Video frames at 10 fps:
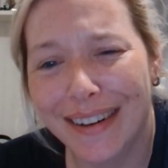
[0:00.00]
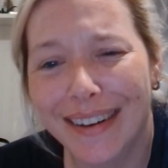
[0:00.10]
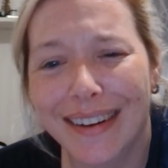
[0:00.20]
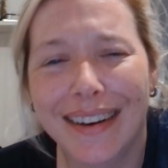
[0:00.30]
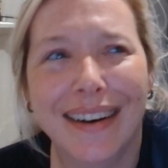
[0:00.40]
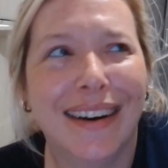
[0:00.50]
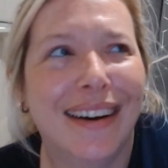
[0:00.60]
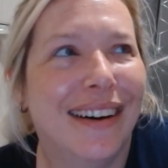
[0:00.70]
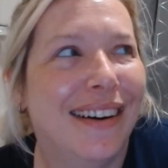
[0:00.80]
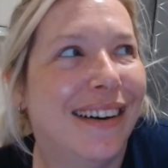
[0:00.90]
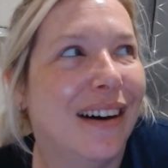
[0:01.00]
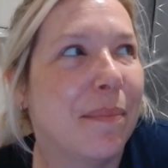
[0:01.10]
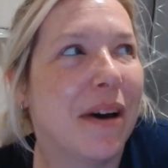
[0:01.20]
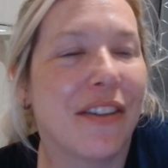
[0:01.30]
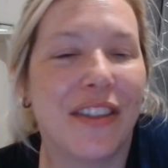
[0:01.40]

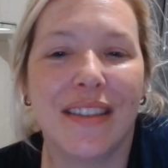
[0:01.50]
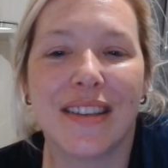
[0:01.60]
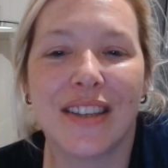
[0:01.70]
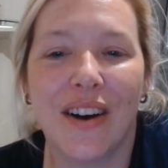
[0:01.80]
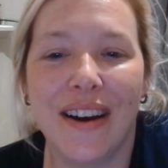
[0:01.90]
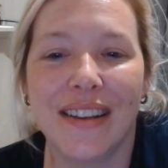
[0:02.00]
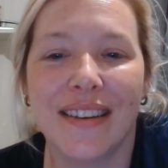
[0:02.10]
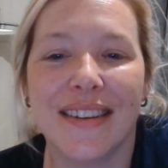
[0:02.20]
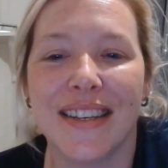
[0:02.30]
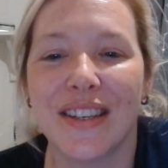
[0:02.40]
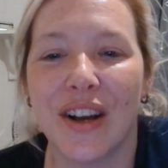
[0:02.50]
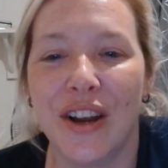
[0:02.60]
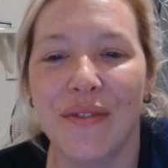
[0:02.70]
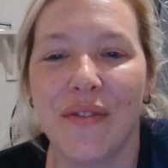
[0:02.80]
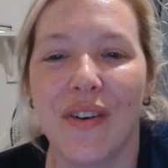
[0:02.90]
But I the tiredness is
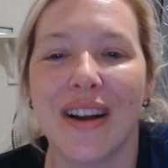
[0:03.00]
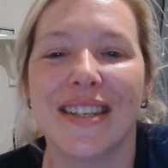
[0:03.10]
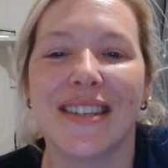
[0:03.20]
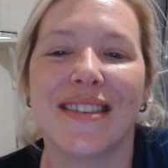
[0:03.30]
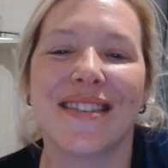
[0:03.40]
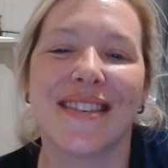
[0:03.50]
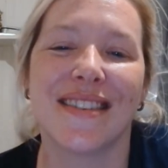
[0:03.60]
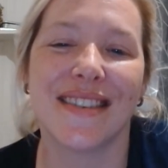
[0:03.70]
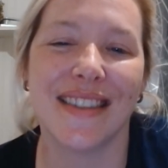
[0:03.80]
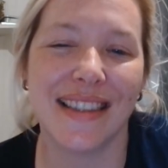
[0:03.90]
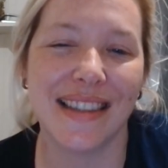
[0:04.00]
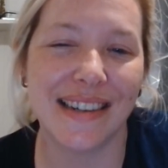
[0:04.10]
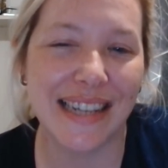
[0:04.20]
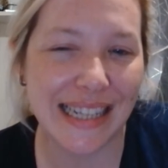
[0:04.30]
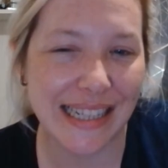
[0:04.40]
overriding
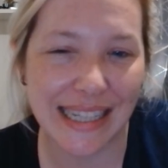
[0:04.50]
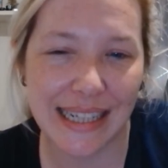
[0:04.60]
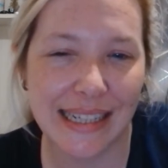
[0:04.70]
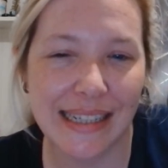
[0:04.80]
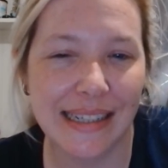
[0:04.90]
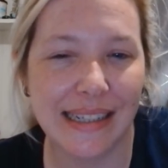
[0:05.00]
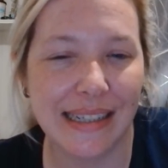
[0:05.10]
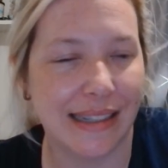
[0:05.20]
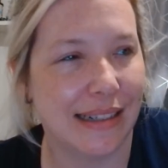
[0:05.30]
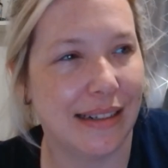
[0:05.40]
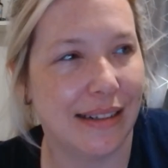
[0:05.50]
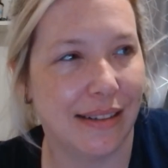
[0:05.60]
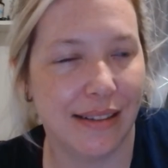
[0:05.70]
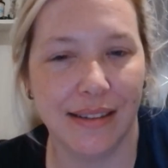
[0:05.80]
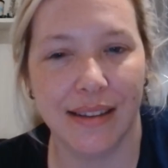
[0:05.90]
slightly
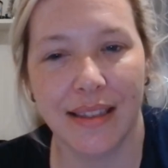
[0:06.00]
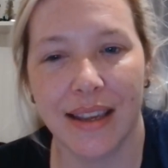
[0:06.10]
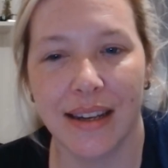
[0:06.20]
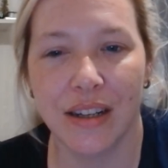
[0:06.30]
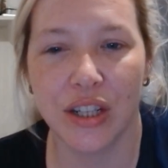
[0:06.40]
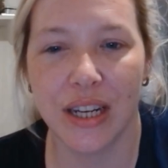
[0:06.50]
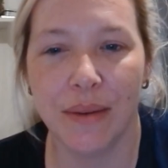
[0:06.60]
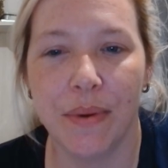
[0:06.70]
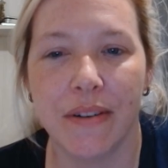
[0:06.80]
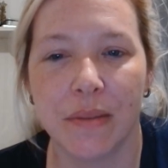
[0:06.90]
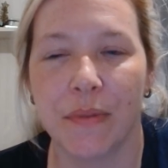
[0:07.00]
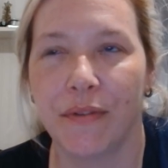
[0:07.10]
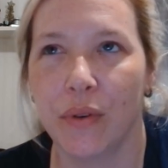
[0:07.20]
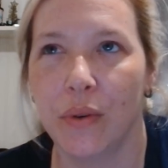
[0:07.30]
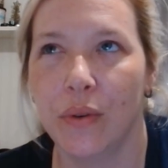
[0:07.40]
than the energy, whereas
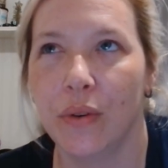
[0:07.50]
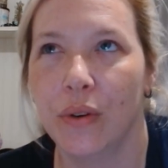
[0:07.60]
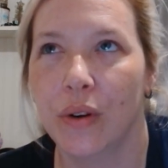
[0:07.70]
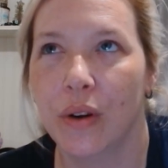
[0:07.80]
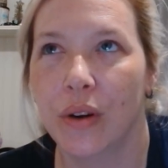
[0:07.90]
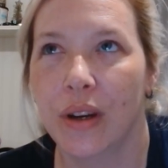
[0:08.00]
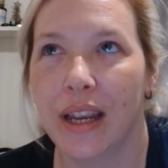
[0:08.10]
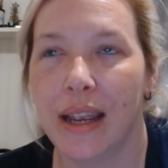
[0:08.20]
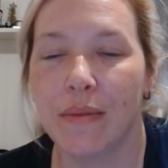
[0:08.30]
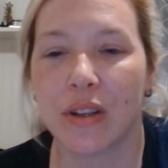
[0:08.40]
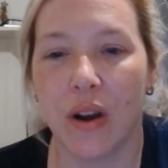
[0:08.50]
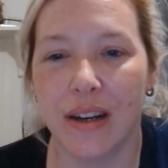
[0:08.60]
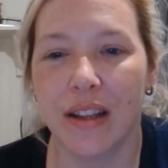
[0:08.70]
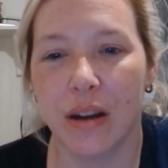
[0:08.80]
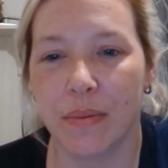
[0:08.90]
before it was
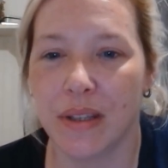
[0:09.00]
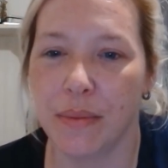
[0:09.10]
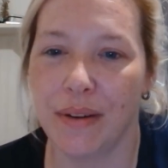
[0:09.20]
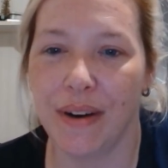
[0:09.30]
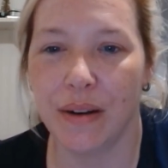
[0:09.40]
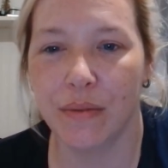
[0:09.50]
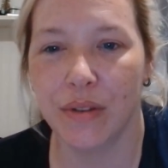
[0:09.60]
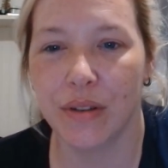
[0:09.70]
kind of the opposite way around.